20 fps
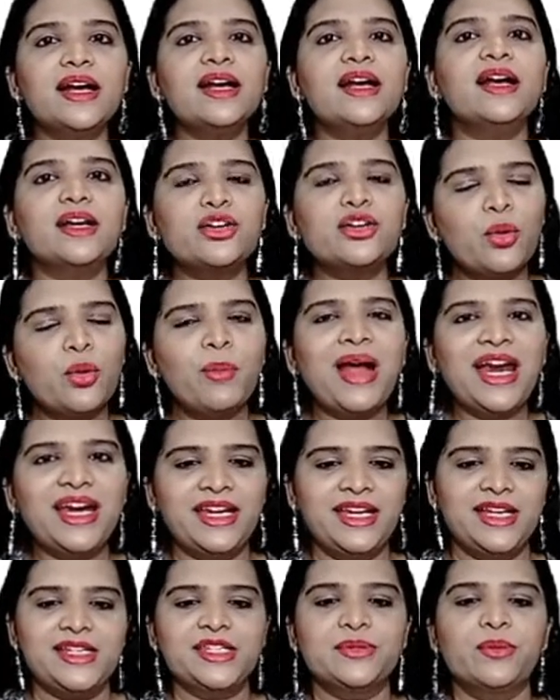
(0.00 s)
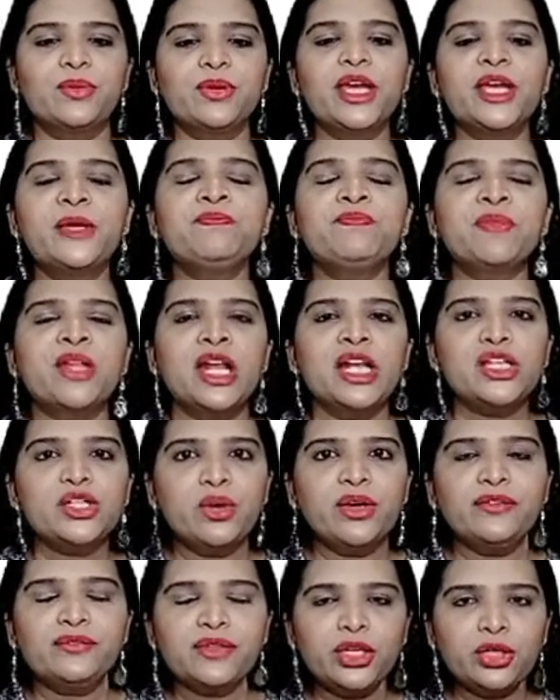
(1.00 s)
chromatids. Okay, so
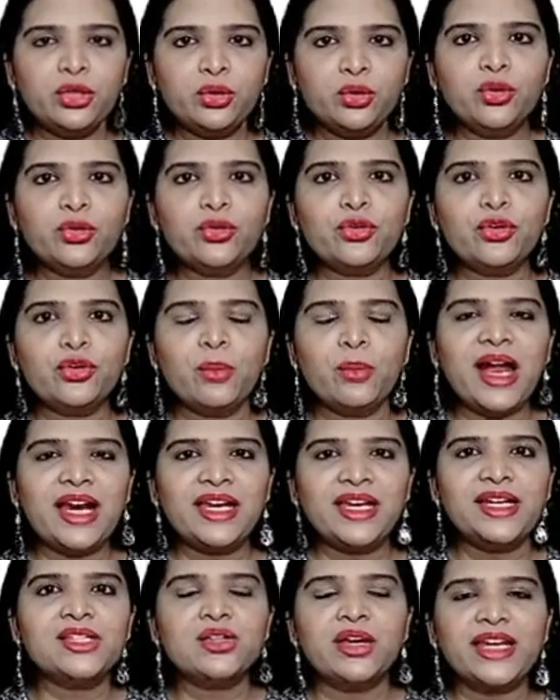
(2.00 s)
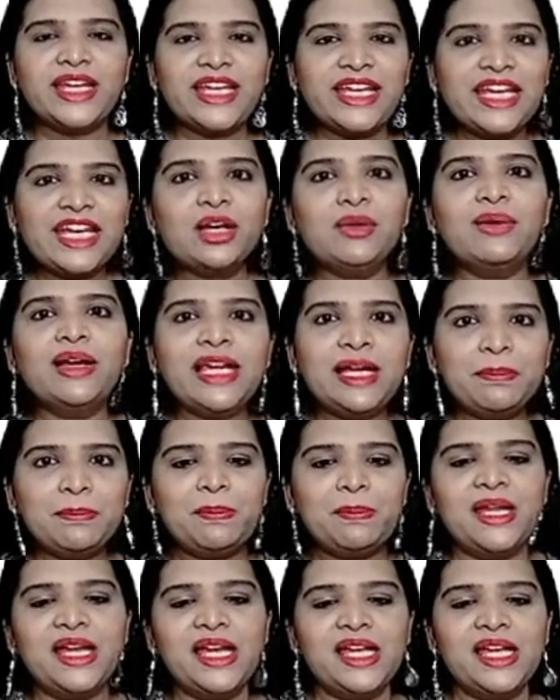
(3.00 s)
if the two chromatids are equally
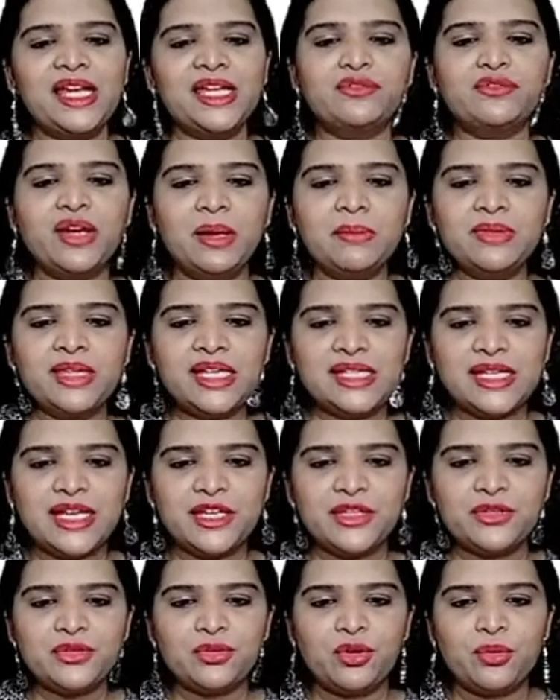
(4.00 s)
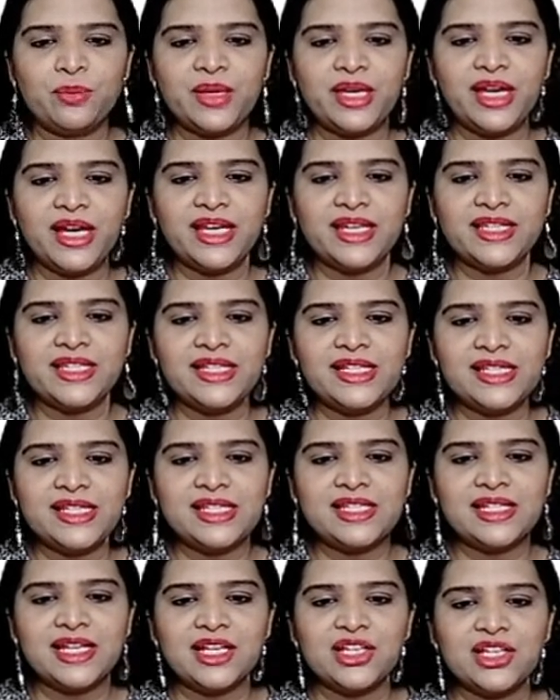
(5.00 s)
placed from the centromere, this
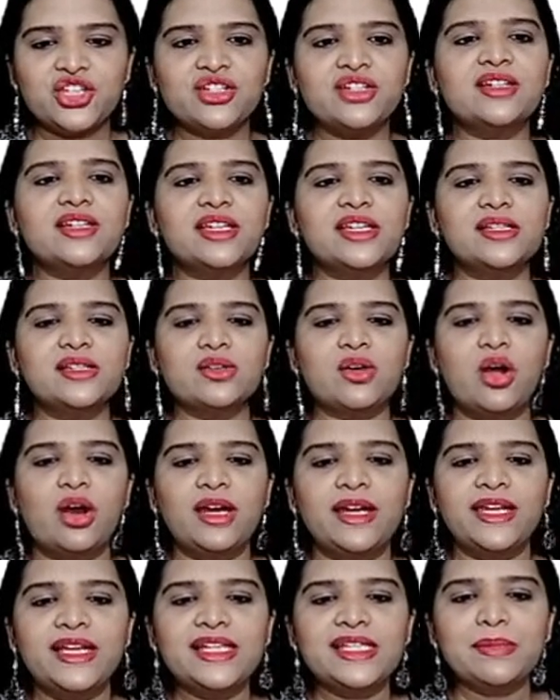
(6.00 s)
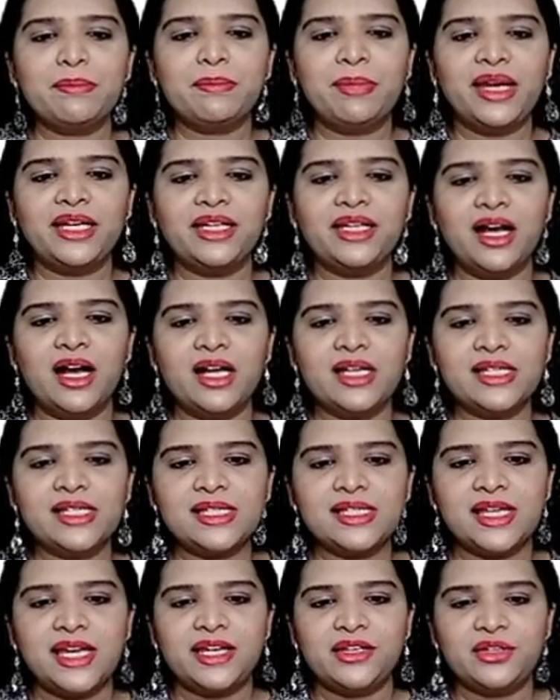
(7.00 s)
structure is called as
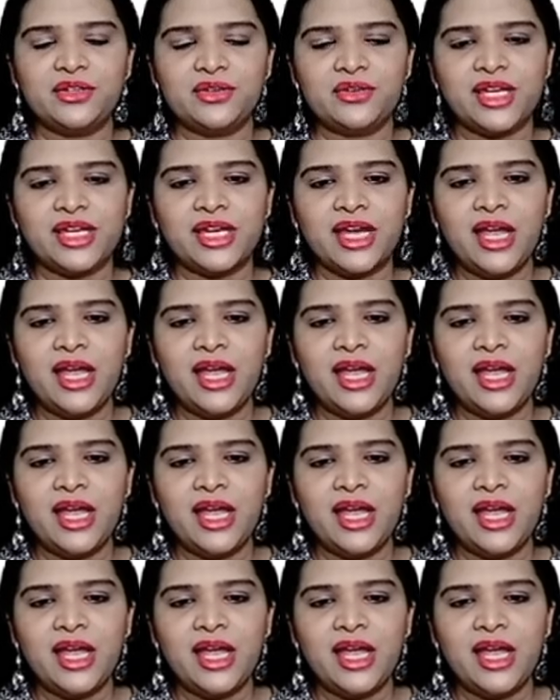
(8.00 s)
metacentric.